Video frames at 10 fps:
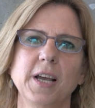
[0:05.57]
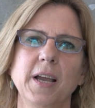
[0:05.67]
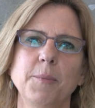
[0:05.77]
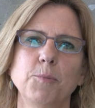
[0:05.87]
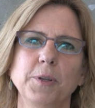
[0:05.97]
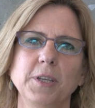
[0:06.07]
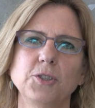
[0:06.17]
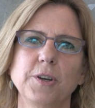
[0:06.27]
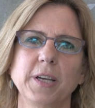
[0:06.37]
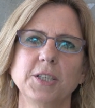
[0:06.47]
time, really
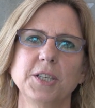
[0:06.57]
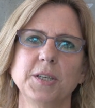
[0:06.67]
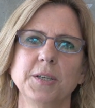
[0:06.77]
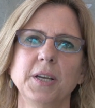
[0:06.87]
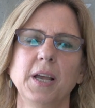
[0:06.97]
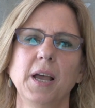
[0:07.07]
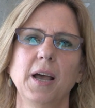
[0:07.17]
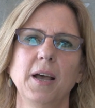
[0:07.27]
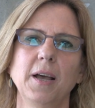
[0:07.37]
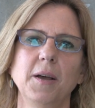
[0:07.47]
trying to
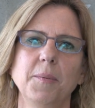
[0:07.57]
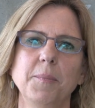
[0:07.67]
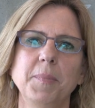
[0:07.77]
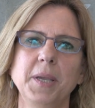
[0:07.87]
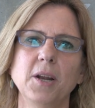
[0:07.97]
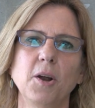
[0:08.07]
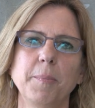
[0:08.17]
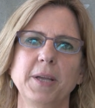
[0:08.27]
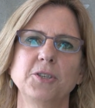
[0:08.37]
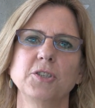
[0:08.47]
uh, meet our
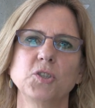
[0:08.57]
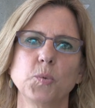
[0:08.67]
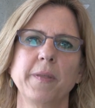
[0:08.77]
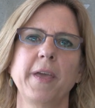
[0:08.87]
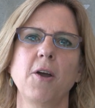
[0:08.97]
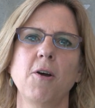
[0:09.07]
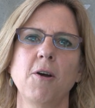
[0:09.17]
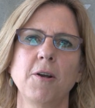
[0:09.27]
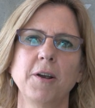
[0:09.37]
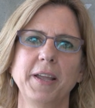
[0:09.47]
patients where they
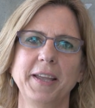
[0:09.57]
are.